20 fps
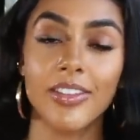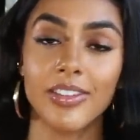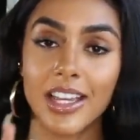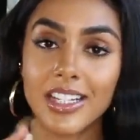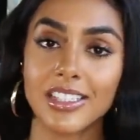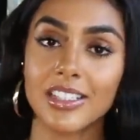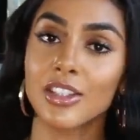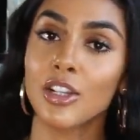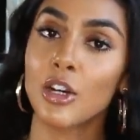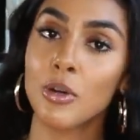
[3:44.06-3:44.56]

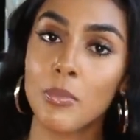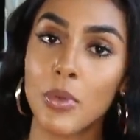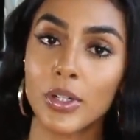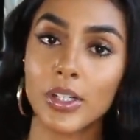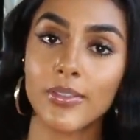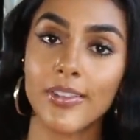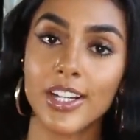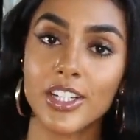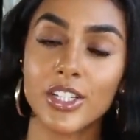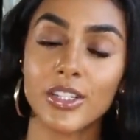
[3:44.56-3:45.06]
That's a little
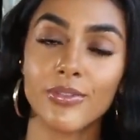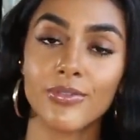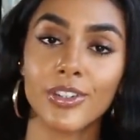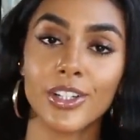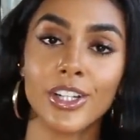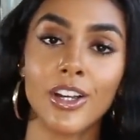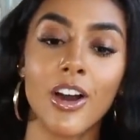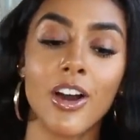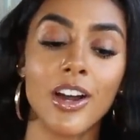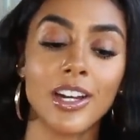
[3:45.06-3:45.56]
motivation for
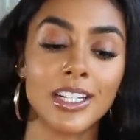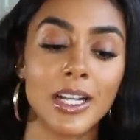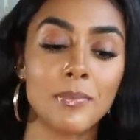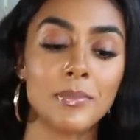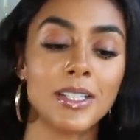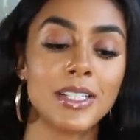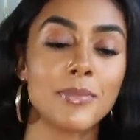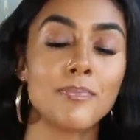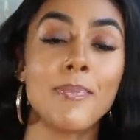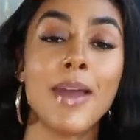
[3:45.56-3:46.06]
y'all, and I'm
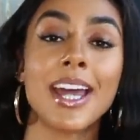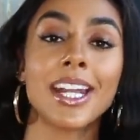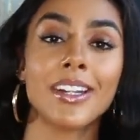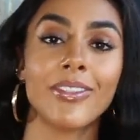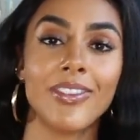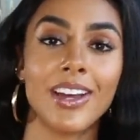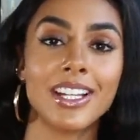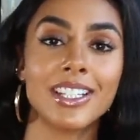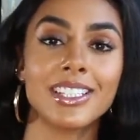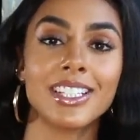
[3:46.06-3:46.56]
just
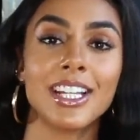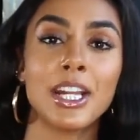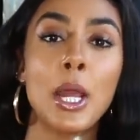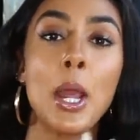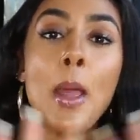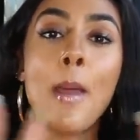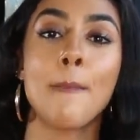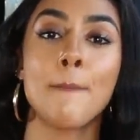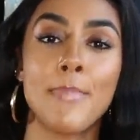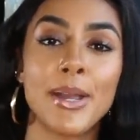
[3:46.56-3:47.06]
manifesting
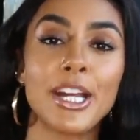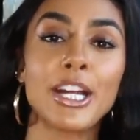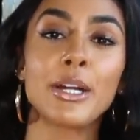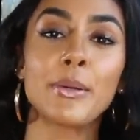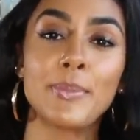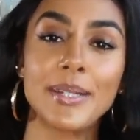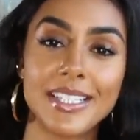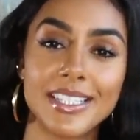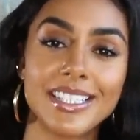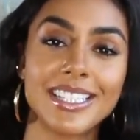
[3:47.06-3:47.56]
bigger
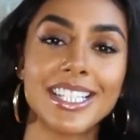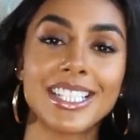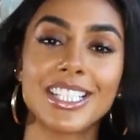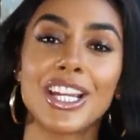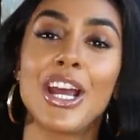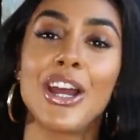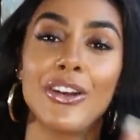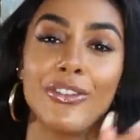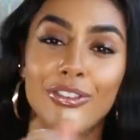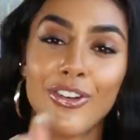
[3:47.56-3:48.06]
business
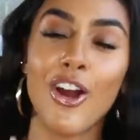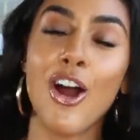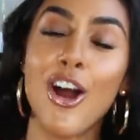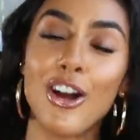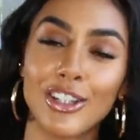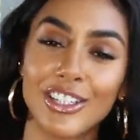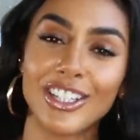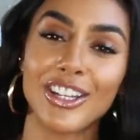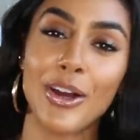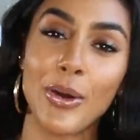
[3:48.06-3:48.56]
for
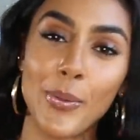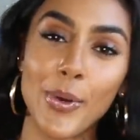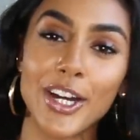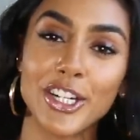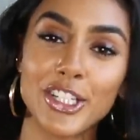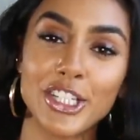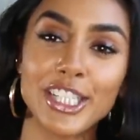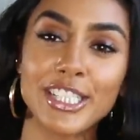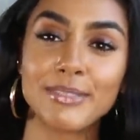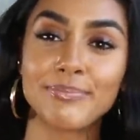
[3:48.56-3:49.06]
all of y'all
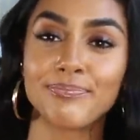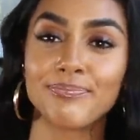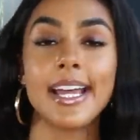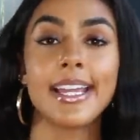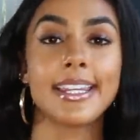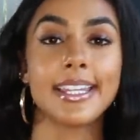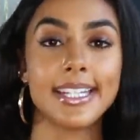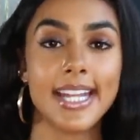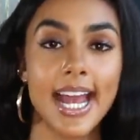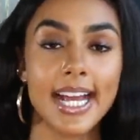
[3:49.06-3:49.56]
watching.
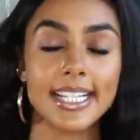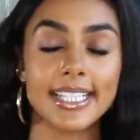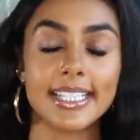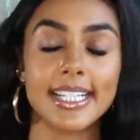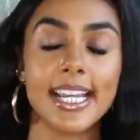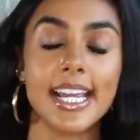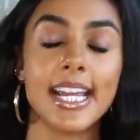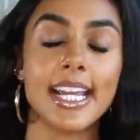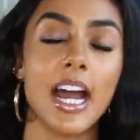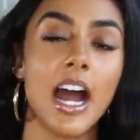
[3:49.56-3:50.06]
The next
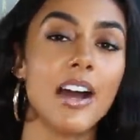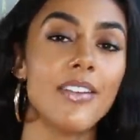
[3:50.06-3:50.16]
thing,